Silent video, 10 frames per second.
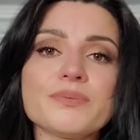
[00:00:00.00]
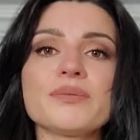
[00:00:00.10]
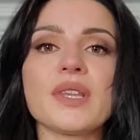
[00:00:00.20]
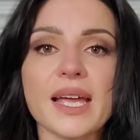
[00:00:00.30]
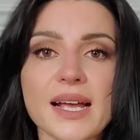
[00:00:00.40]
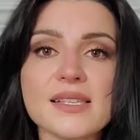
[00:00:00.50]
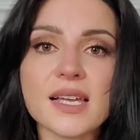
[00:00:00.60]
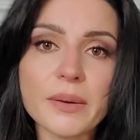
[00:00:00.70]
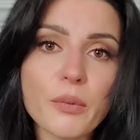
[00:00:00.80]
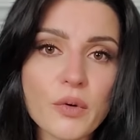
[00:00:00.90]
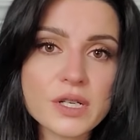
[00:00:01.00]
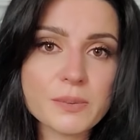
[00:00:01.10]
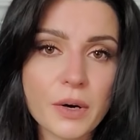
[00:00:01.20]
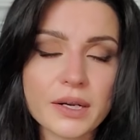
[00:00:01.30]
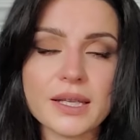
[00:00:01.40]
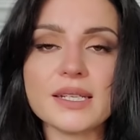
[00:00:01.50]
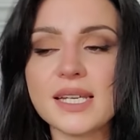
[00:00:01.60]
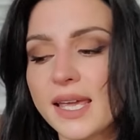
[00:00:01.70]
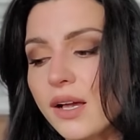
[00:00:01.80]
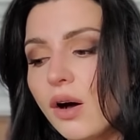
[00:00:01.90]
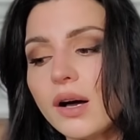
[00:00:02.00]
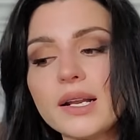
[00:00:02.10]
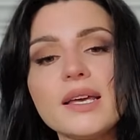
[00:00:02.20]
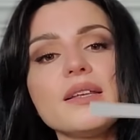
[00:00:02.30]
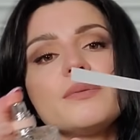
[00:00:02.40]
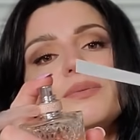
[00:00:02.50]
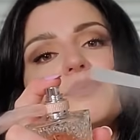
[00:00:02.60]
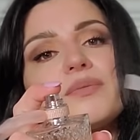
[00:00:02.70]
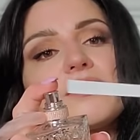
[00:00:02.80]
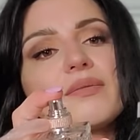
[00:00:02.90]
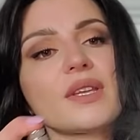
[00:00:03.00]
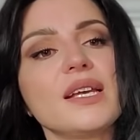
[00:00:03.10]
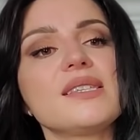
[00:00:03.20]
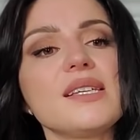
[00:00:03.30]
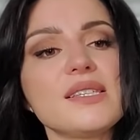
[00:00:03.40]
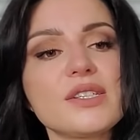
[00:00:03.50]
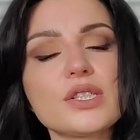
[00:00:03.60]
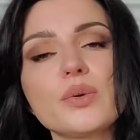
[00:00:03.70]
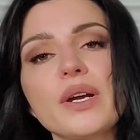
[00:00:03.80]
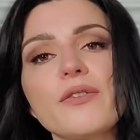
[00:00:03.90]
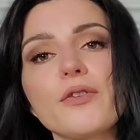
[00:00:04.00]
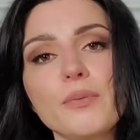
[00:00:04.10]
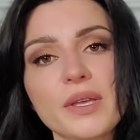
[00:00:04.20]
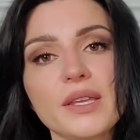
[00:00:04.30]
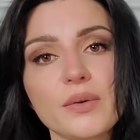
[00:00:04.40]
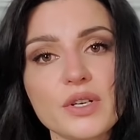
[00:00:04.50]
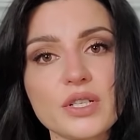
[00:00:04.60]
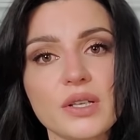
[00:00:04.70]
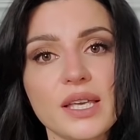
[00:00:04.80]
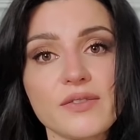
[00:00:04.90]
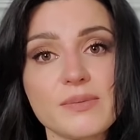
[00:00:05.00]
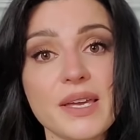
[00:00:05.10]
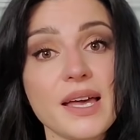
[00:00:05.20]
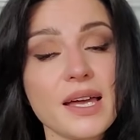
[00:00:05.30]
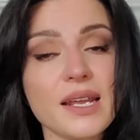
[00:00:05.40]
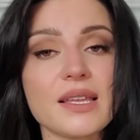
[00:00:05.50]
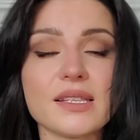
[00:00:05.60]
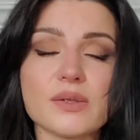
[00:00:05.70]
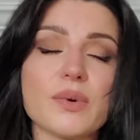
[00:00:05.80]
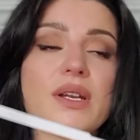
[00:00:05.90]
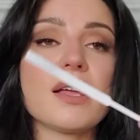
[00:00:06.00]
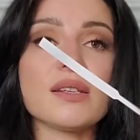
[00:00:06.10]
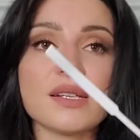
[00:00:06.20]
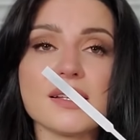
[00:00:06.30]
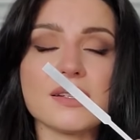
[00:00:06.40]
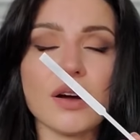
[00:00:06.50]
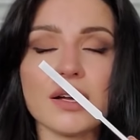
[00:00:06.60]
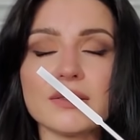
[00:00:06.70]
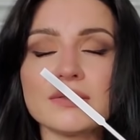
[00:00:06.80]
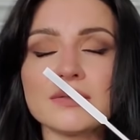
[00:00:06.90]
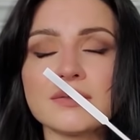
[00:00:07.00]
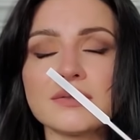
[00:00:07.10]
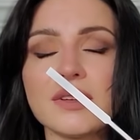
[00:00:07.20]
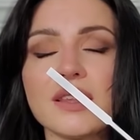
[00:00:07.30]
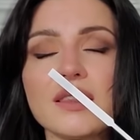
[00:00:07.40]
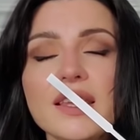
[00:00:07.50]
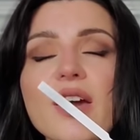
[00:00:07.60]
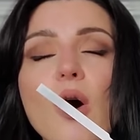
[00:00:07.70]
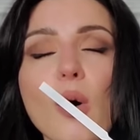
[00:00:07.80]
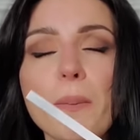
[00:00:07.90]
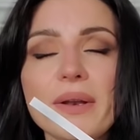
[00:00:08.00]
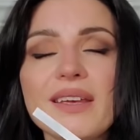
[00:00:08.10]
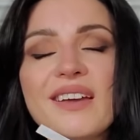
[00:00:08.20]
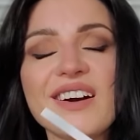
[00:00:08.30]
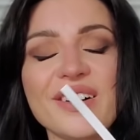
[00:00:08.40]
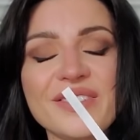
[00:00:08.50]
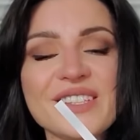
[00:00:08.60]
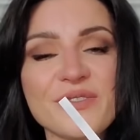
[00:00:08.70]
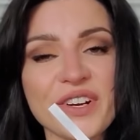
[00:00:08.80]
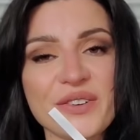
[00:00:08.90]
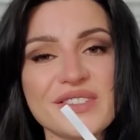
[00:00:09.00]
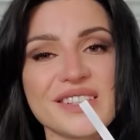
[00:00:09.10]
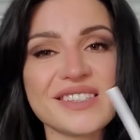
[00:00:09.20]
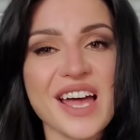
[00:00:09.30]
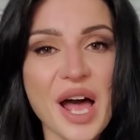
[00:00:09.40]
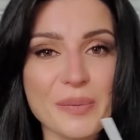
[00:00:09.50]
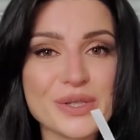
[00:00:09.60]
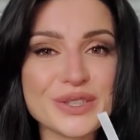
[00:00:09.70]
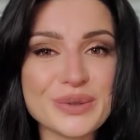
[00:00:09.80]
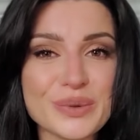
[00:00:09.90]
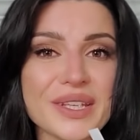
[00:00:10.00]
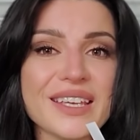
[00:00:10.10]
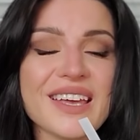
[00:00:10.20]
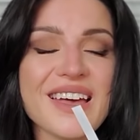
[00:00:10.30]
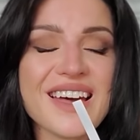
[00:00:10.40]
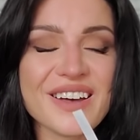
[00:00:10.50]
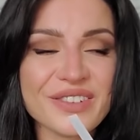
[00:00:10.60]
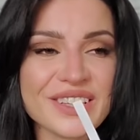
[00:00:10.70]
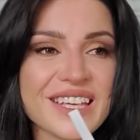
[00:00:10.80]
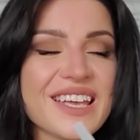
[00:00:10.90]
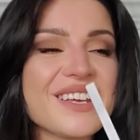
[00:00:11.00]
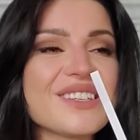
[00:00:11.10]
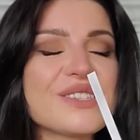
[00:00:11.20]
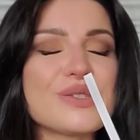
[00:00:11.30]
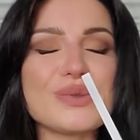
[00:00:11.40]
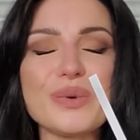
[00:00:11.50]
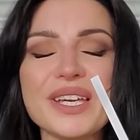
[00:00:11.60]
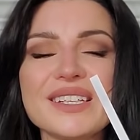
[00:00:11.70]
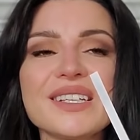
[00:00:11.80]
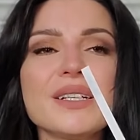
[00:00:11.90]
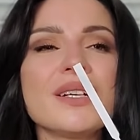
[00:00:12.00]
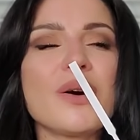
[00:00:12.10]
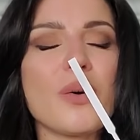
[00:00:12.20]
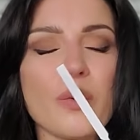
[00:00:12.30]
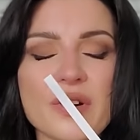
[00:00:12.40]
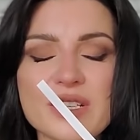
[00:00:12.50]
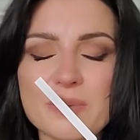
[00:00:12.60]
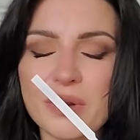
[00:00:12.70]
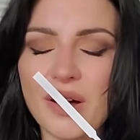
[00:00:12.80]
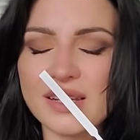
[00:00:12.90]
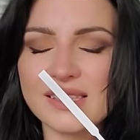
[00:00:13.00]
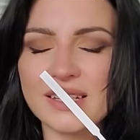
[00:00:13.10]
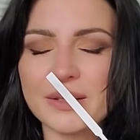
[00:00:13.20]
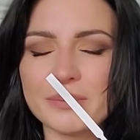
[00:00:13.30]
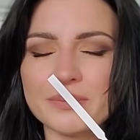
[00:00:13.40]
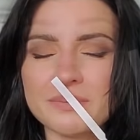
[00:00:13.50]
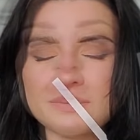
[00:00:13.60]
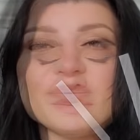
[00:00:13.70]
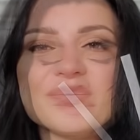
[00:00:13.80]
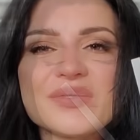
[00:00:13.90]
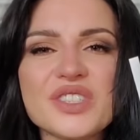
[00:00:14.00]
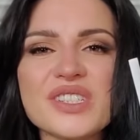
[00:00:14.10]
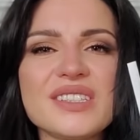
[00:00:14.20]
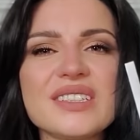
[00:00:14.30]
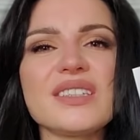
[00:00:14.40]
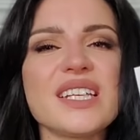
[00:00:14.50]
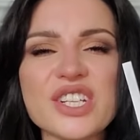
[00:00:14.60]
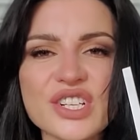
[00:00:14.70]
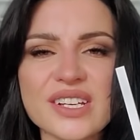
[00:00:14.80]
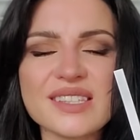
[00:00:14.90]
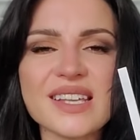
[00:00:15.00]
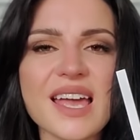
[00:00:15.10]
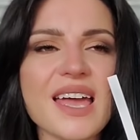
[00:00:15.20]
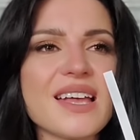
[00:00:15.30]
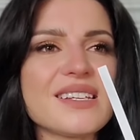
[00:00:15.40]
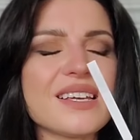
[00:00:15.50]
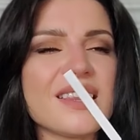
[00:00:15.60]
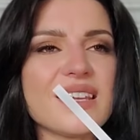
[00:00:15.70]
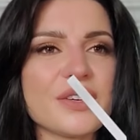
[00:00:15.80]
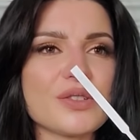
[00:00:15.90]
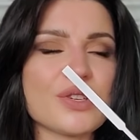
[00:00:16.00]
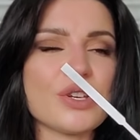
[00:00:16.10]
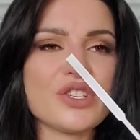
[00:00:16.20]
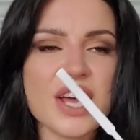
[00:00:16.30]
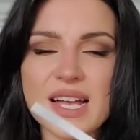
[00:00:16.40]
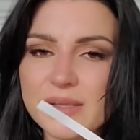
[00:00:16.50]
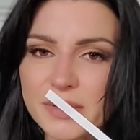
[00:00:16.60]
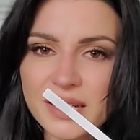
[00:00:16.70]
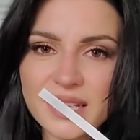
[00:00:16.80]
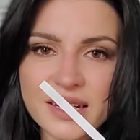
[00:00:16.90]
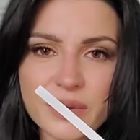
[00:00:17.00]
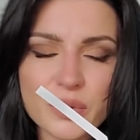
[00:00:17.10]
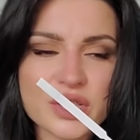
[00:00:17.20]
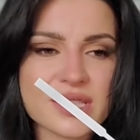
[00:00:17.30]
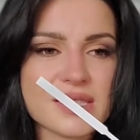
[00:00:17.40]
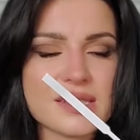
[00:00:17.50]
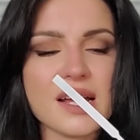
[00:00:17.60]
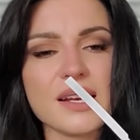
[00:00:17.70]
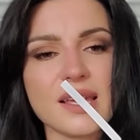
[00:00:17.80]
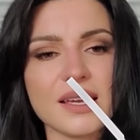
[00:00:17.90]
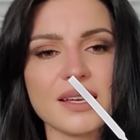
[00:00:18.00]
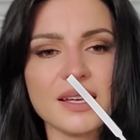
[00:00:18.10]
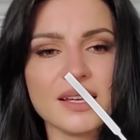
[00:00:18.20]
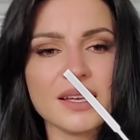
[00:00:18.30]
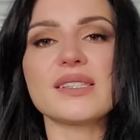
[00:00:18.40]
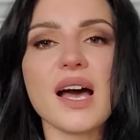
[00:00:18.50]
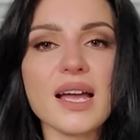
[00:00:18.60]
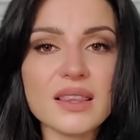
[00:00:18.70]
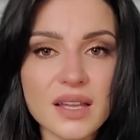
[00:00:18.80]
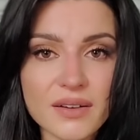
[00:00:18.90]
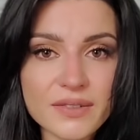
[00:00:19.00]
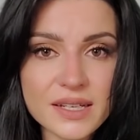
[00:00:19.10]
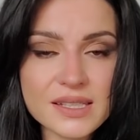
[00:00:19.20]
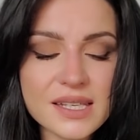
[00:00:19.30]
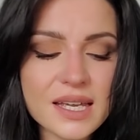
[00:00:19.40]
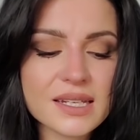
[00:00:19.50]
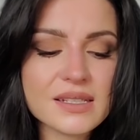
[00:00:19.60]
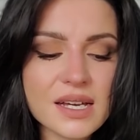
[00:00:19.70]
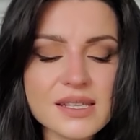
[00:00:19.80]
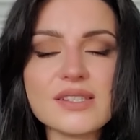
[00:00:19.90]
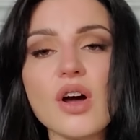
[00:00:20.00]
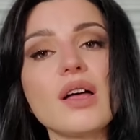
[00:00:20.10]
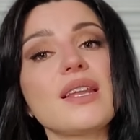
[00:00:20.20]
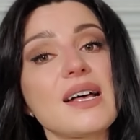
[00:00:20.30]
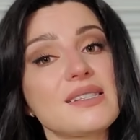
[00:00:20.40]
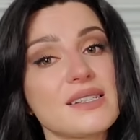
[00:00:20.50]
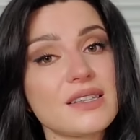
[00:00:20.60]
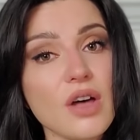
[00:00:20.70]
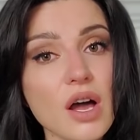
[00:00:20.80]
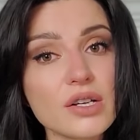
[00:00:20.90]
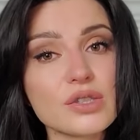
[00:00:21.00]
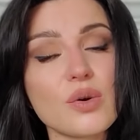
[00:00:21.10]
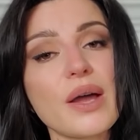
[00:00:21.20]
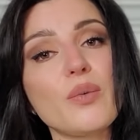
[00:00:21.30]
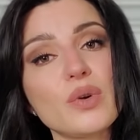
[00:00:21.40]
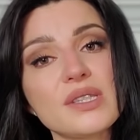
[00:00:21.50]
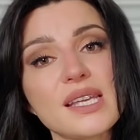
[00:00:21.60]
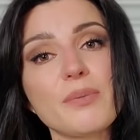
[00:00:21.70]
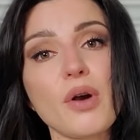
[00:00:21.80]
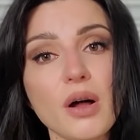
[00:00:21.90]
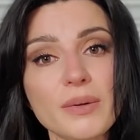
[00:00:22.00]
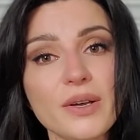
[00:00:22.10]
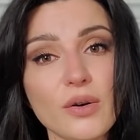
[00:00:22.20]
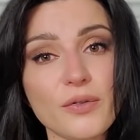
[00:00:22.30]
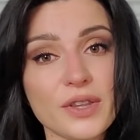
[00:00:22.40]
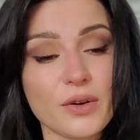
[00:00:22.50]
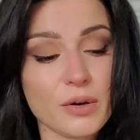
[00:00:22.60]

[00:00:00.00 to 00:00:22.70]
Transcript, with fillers: like I said, more sparkling take on it. It's easier to wear for me. The original gives me a headache. This one does not. The opening of this fragrance is absolutely heavenly. It is sweet, orange blossom, just delicious. And there's jasmine in here, which is stunning. I love this. It does not last as long, so I would say probably go for the Eau de